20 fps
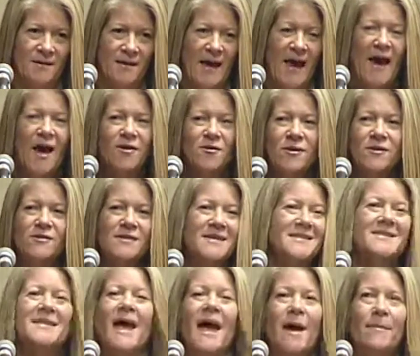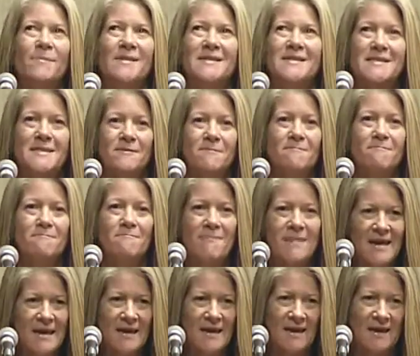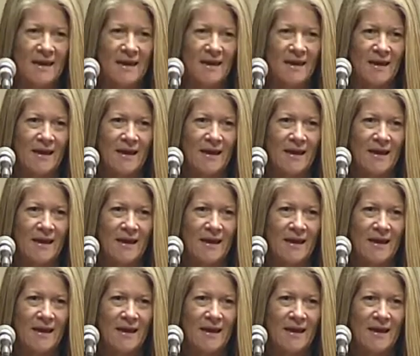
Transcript: How could this happen to me?